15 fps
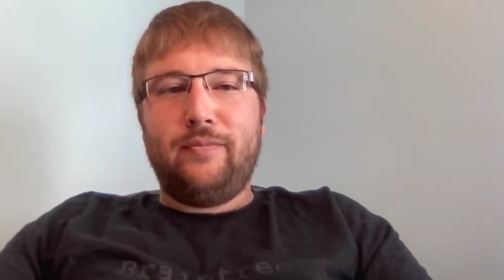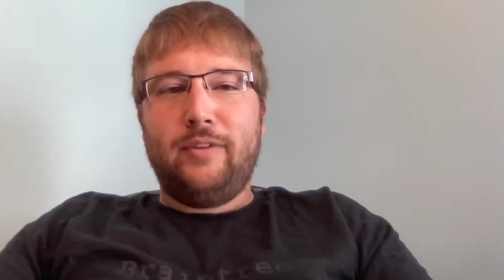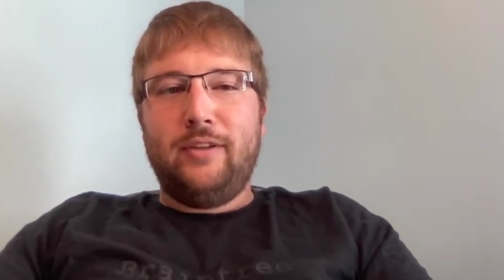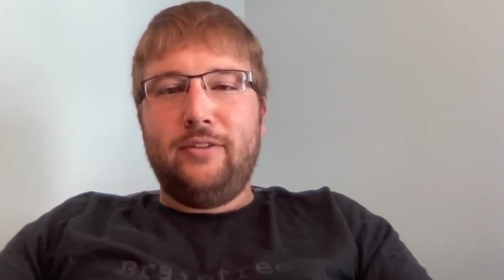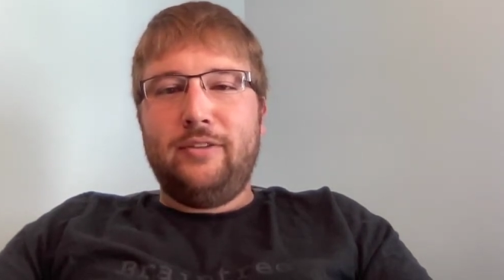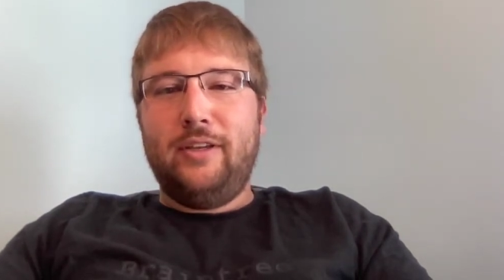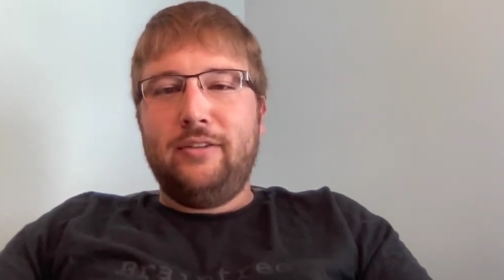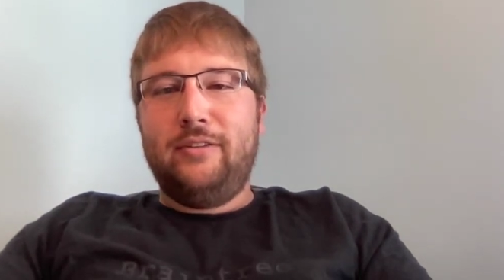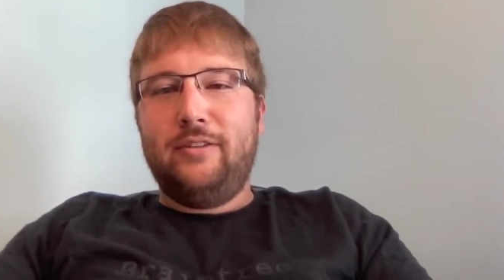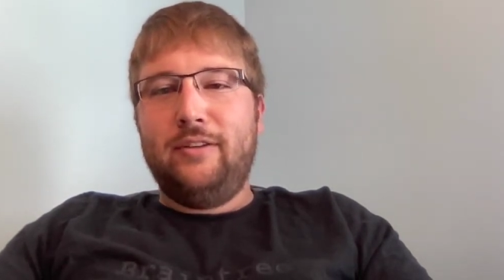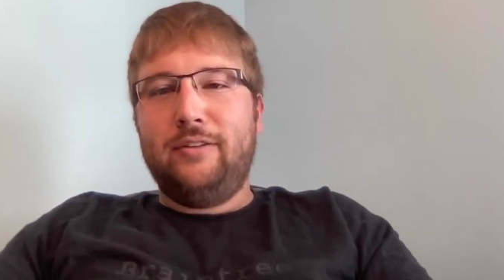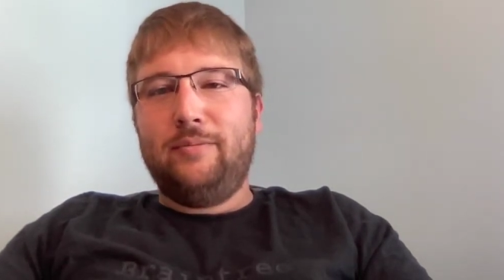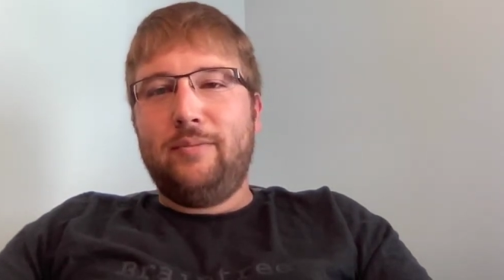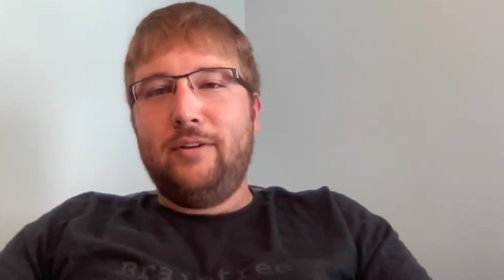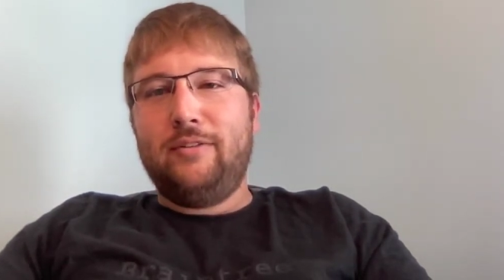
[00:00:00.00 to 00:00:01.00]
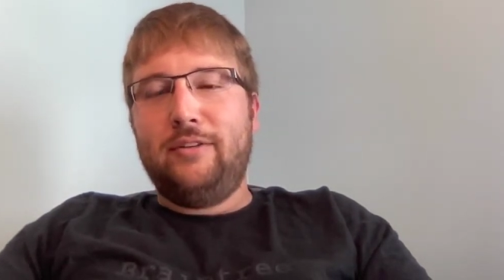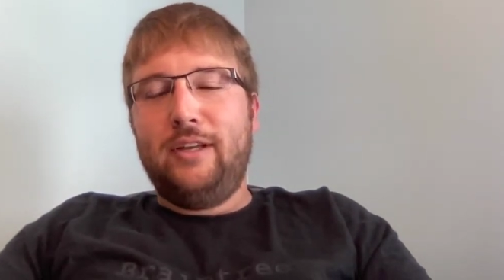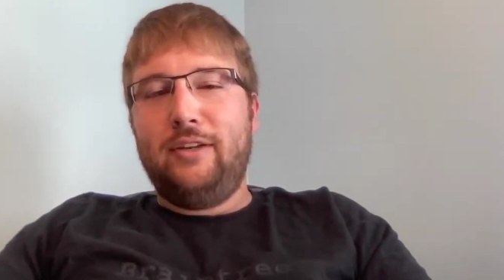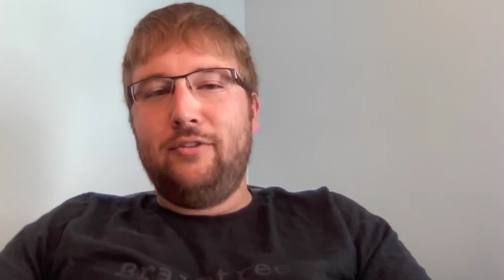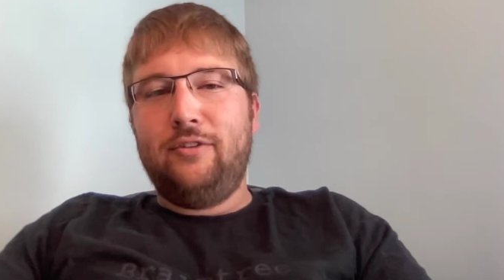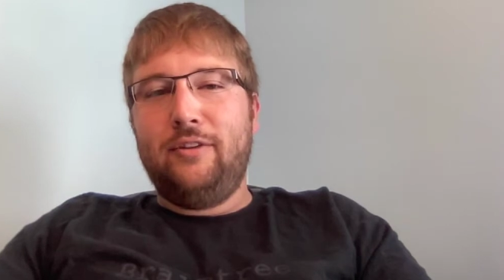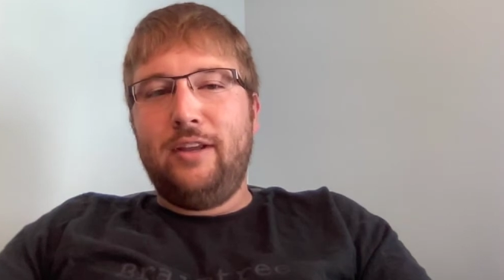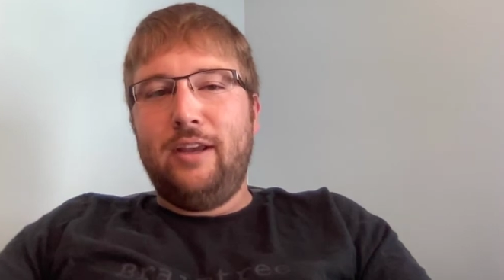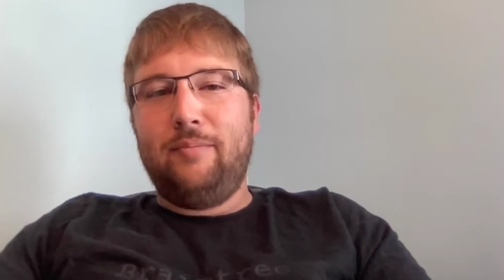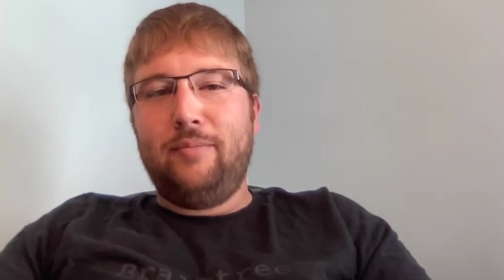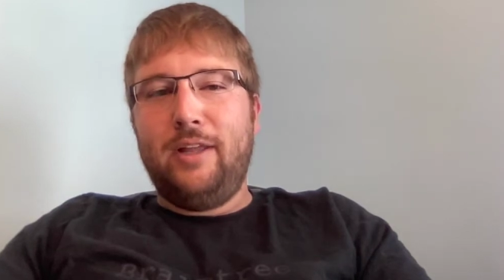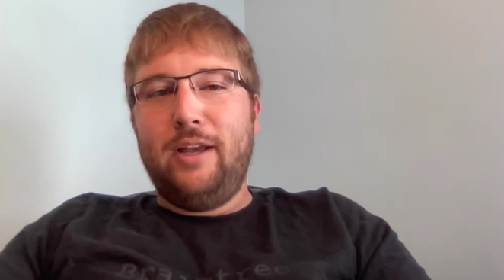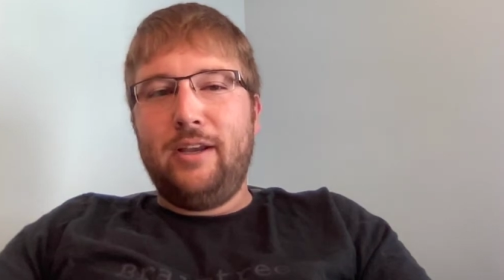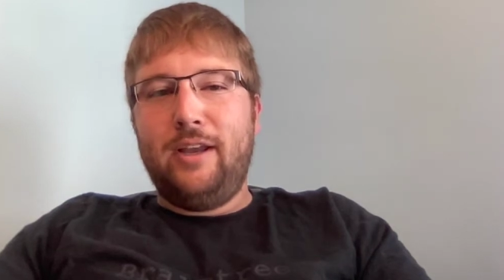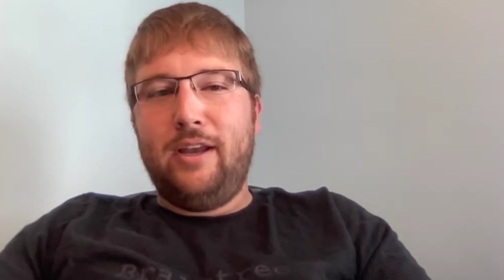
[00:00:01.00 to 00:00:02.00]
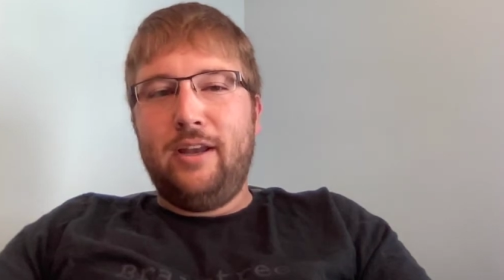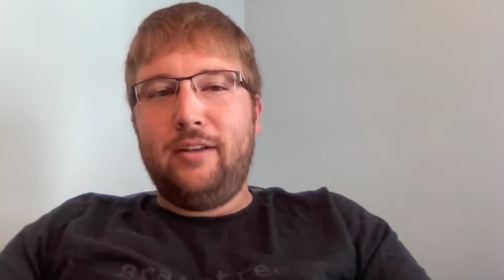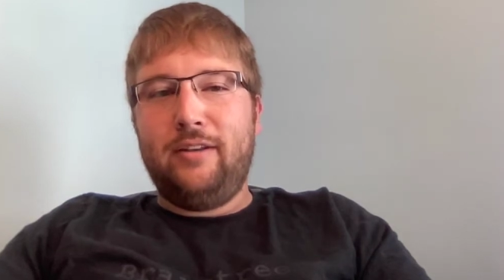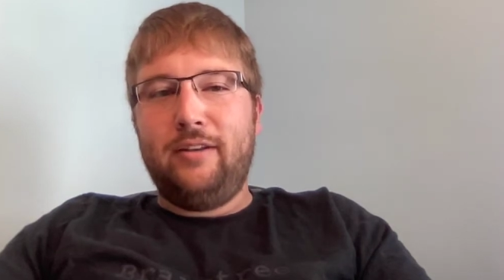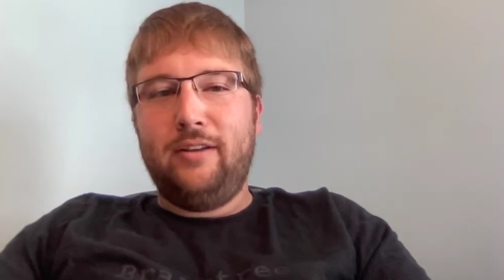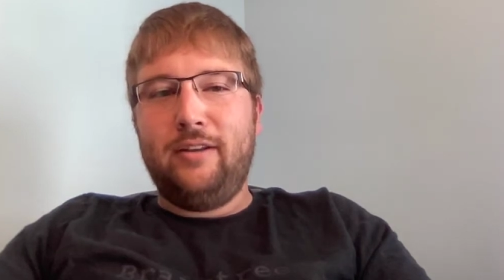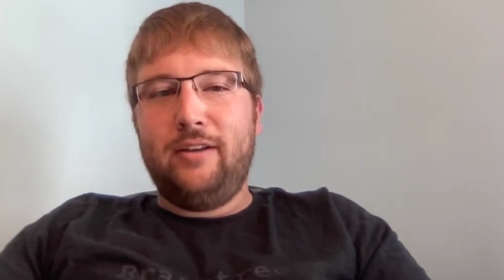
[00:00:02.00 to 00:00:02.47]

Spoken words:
Since this presentation at Black Hat,